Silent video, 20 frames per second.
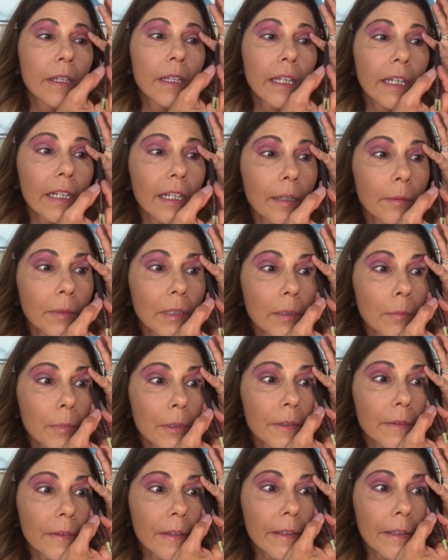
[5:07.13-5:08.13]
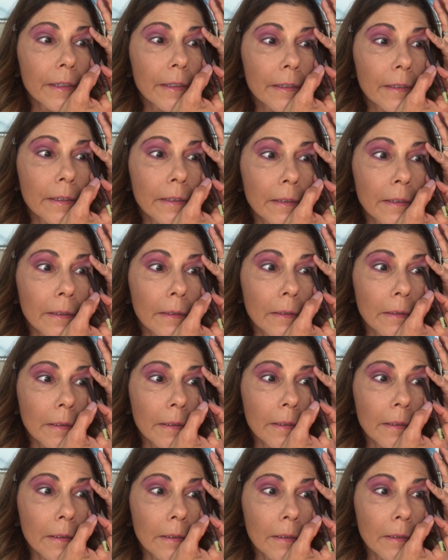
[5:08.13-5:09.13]
And I'm going to put that
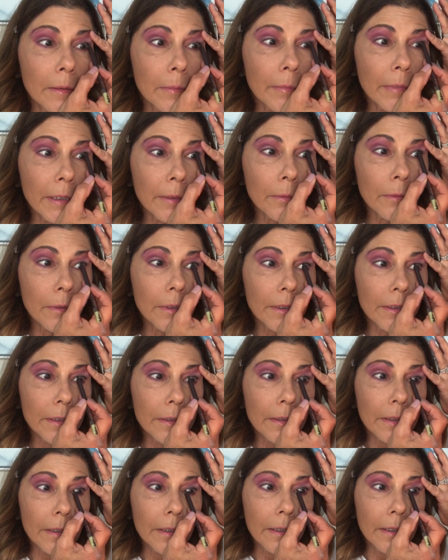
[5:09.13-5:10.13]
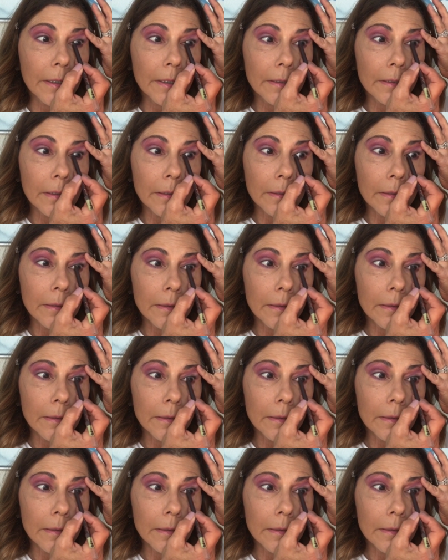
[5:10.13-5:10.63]
in my waterline.